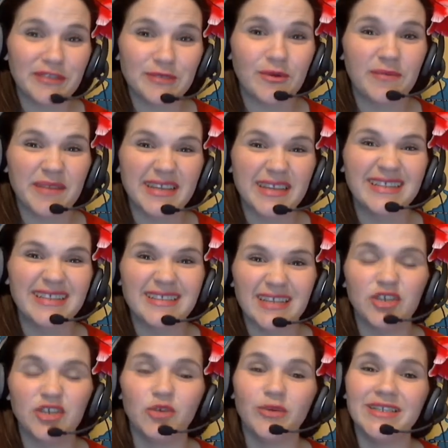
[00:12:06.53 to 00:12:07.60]
But if it's one of my kids
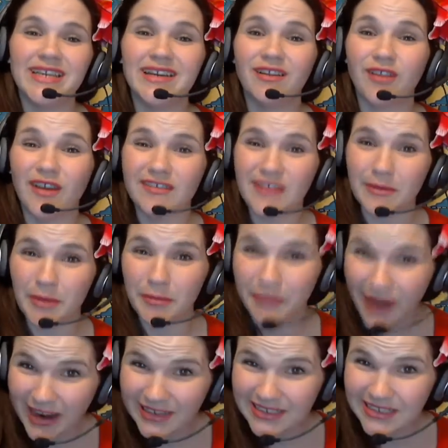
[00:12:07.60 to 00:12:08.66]
that, we take a lot of time to
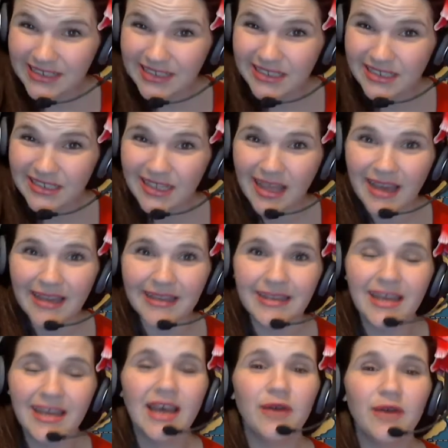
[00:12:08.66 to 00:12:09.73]
practice each
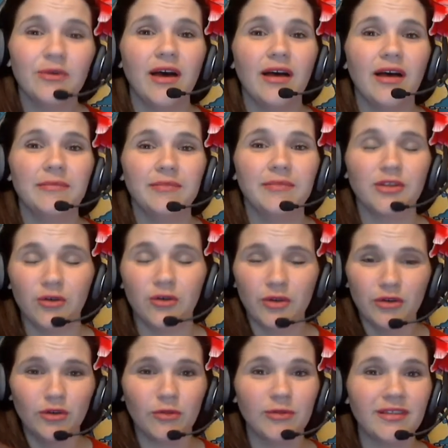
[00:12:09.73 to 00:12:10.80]
slide, on
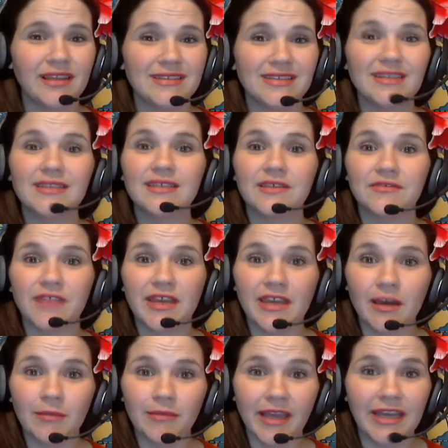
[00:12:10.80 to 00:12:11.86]
normal lessons, if
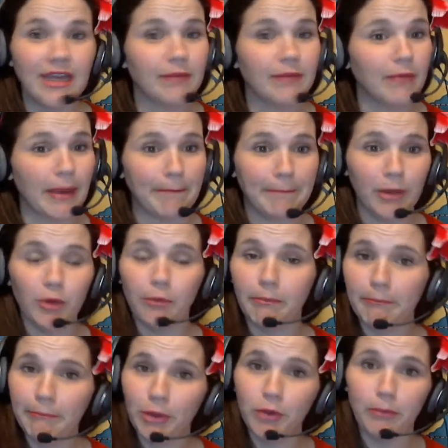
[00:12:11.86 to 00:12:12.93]
they come late, I'm like,
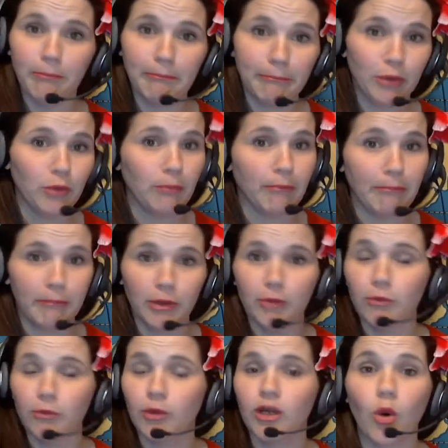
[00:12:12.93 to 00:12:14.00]
boom, boom, boom,
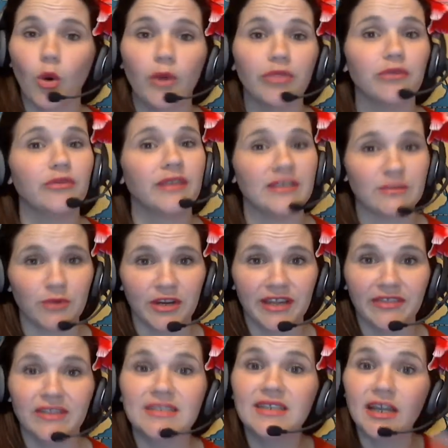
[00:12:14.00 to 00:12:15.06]
boom. We're going through these. We're
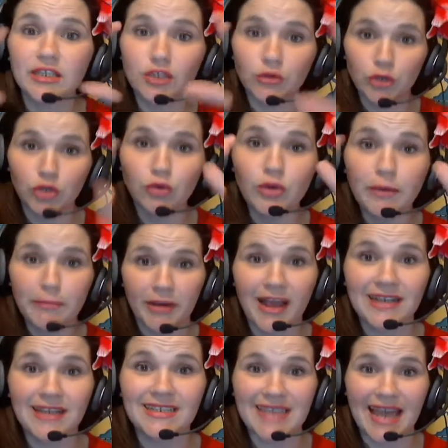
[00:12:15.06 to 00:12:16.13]
getting this done so you can
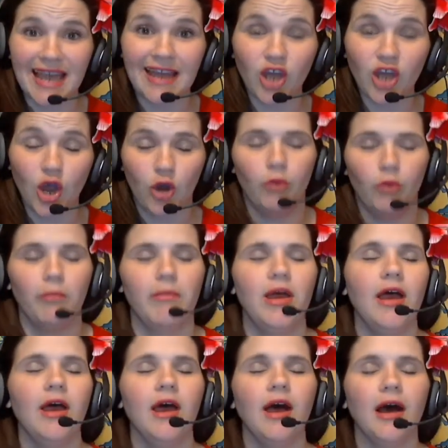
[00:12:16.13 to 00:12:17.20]
practice at home.
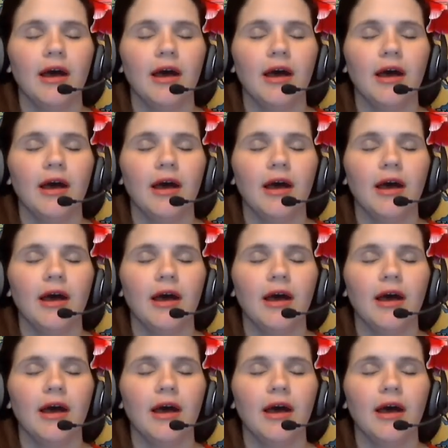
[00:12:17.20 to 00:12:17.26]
